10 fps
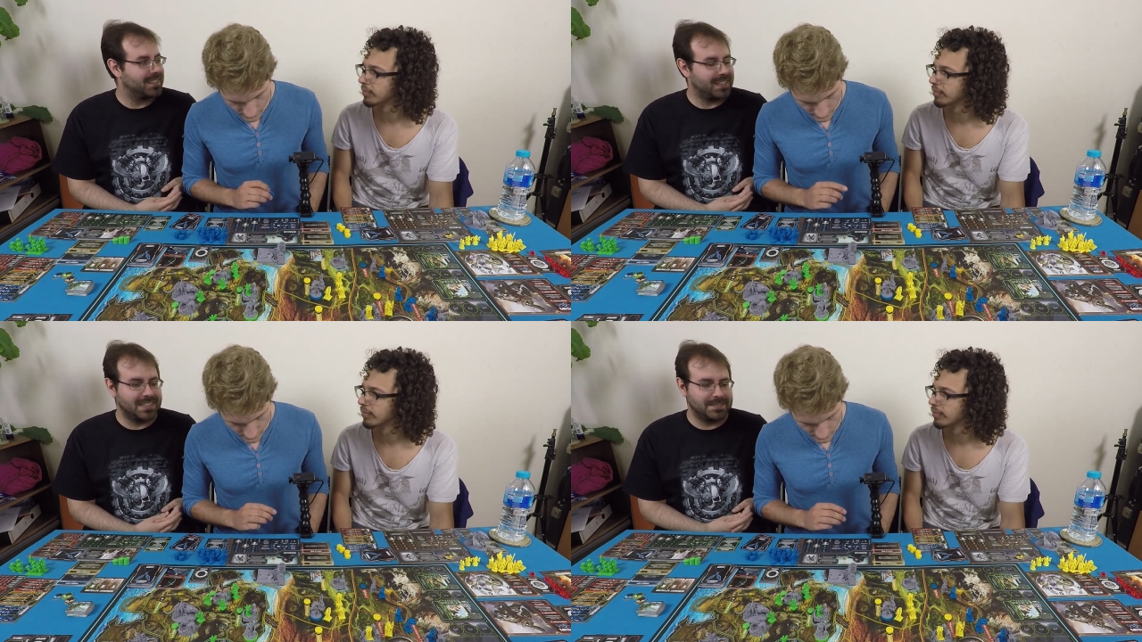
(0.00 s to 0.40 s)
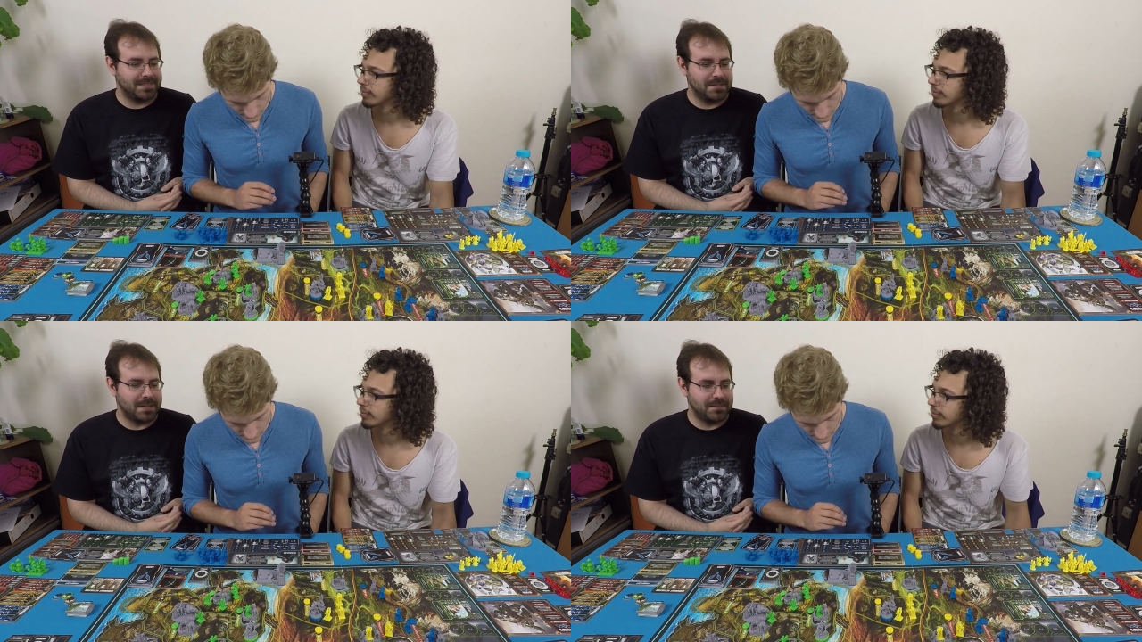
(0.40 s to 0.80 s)
Speaker 1: I could
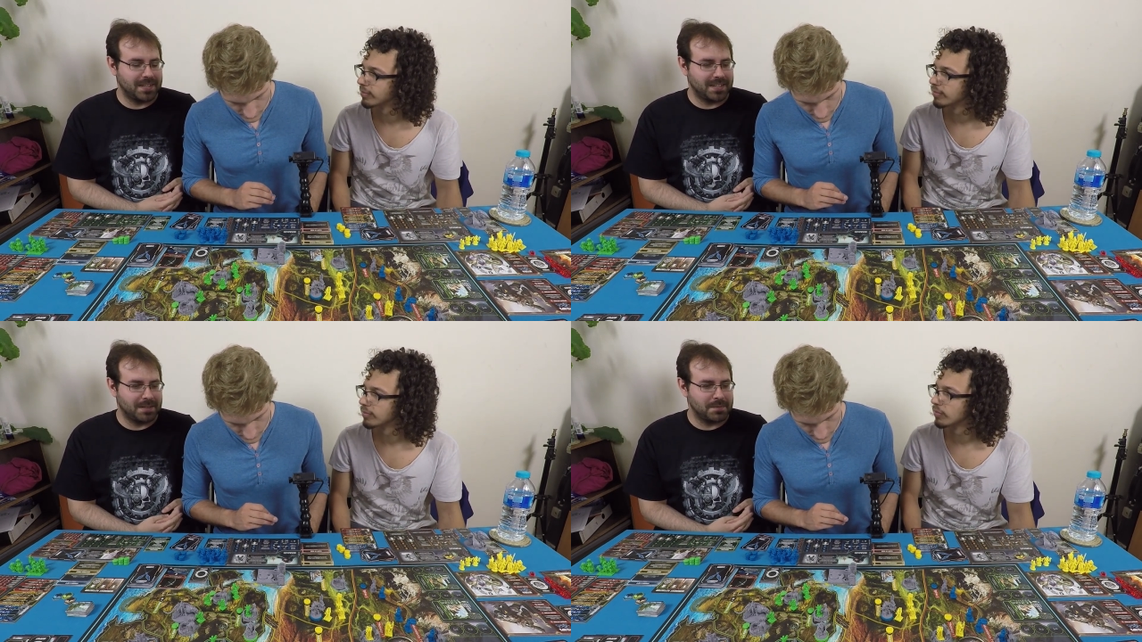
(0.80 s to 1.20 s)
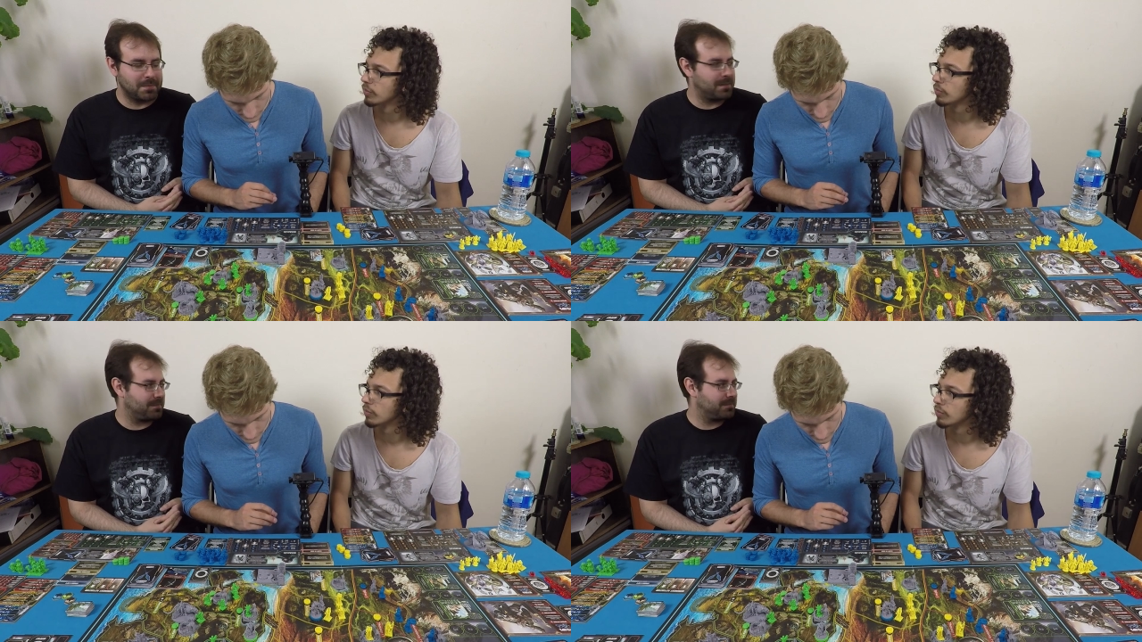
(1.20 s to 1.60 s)
keep having it come to
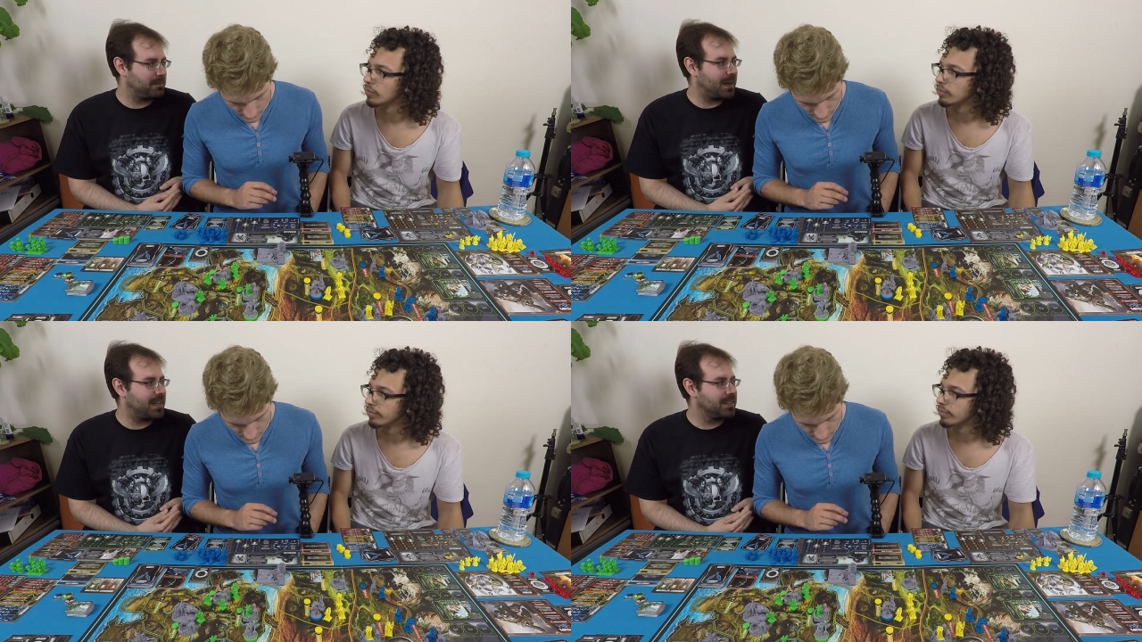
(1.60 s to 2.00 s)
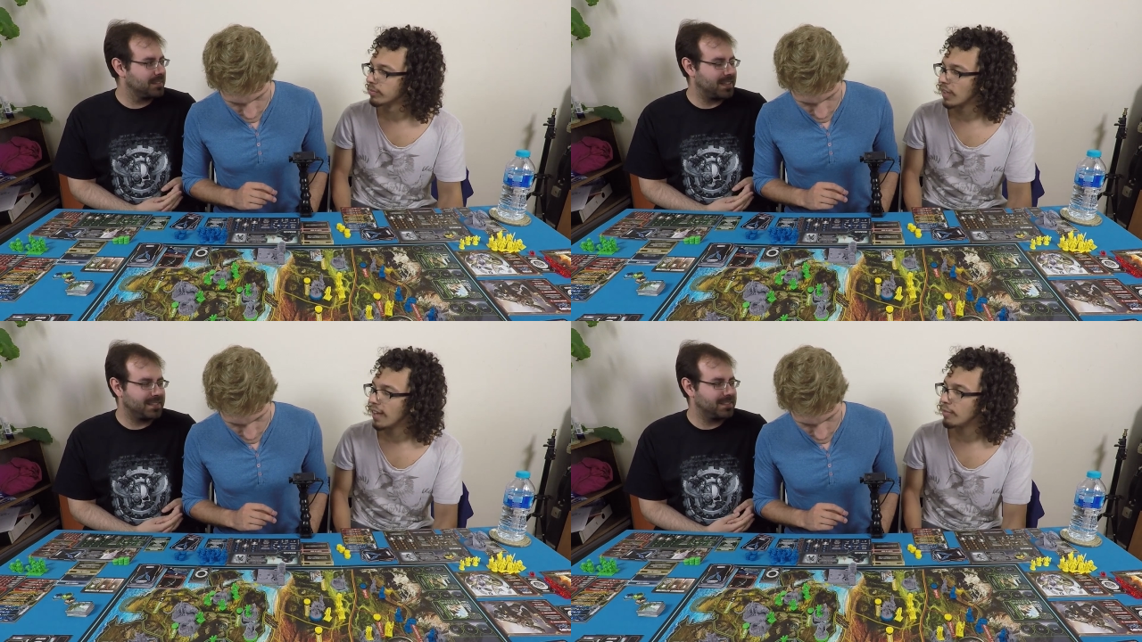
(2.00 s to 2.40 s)
my mind.
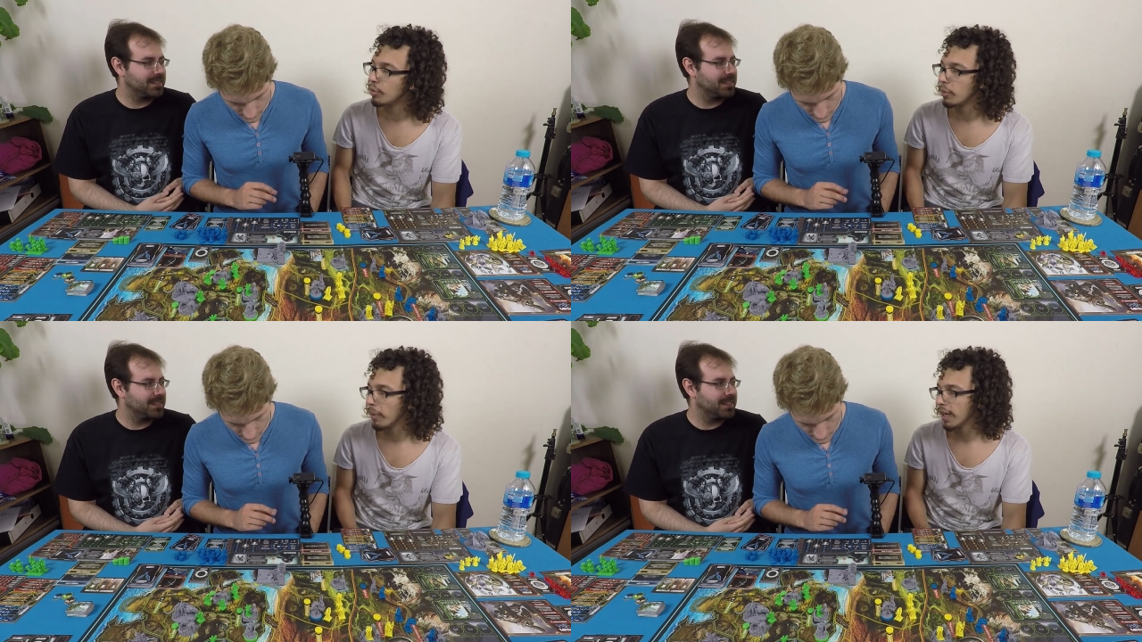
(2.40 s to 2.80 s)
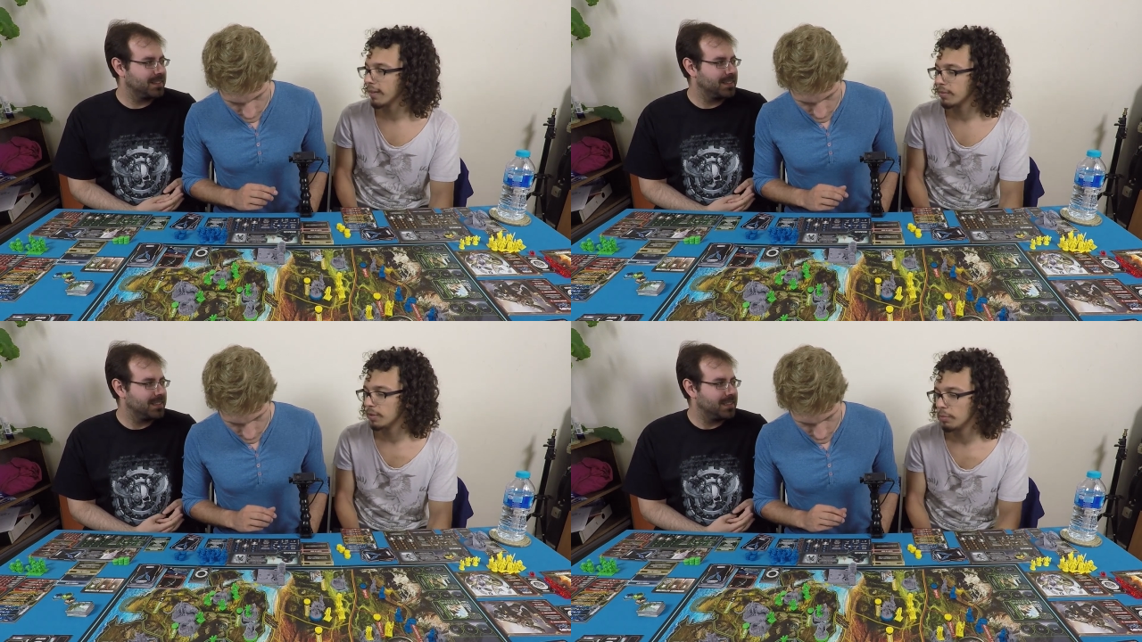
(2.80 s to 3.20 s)
Speaker 2: Careful, we might
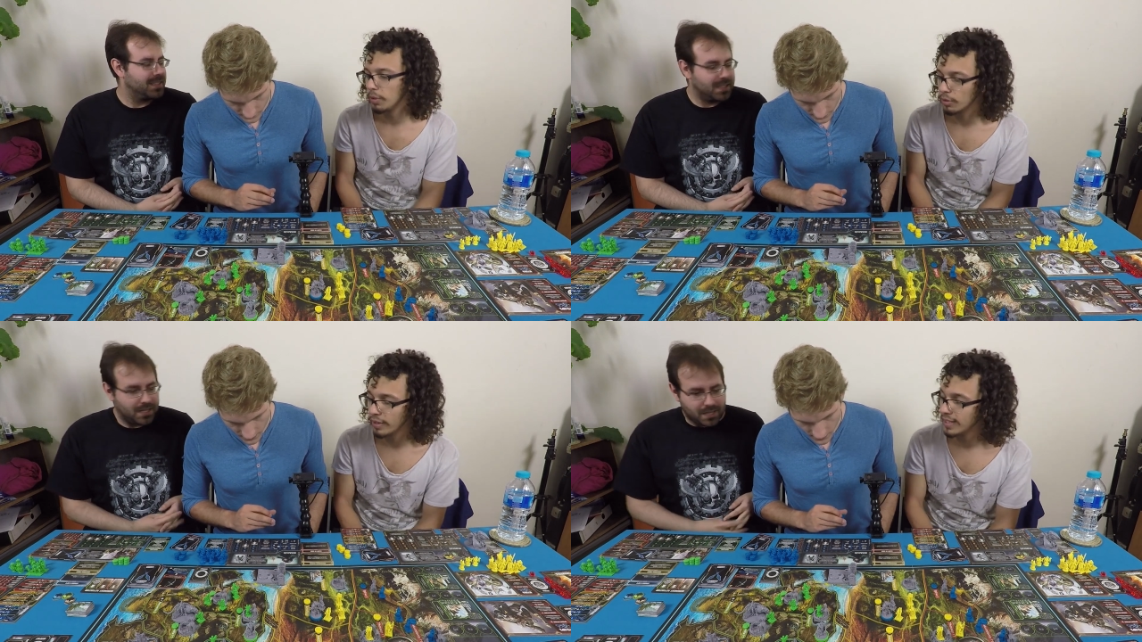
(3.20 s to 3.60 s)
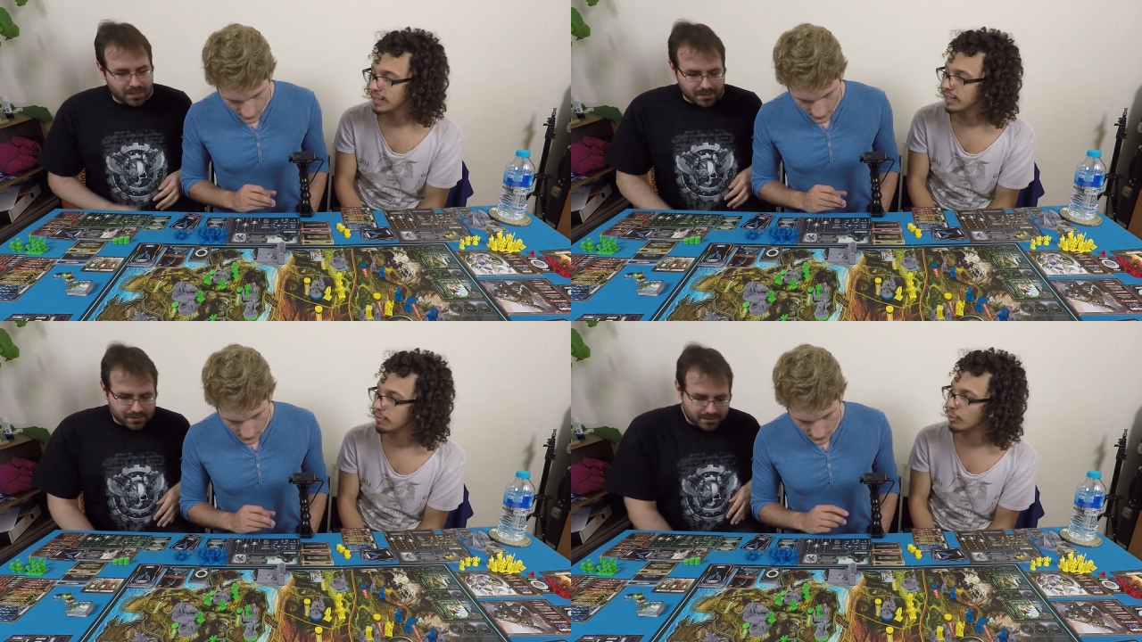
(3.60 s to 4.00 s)
have to put
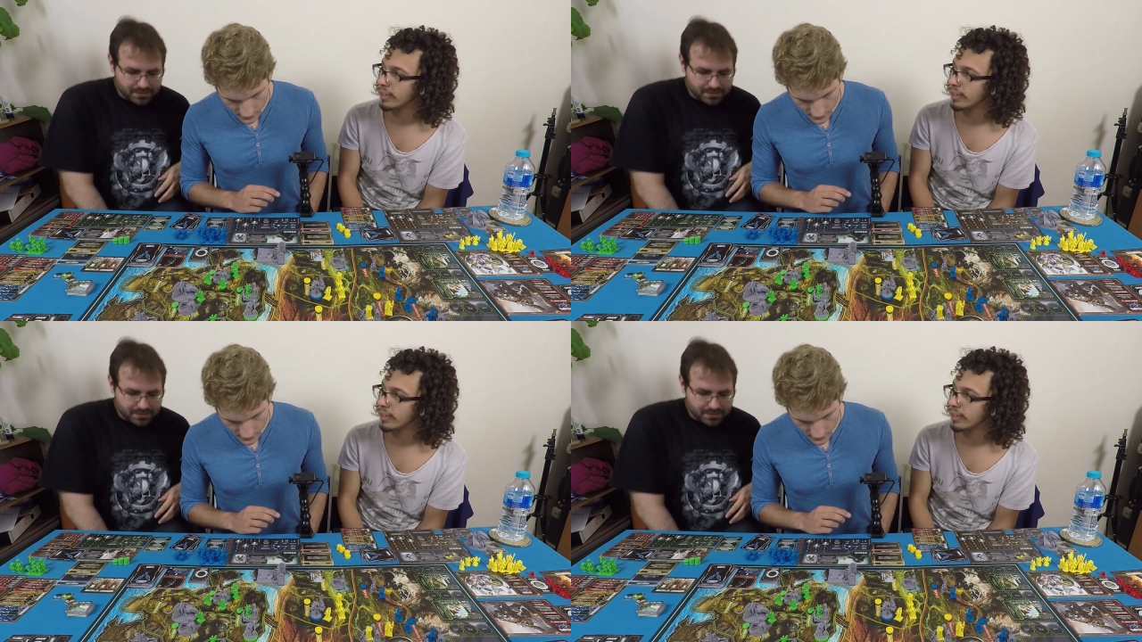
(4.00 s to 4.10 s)
credits in for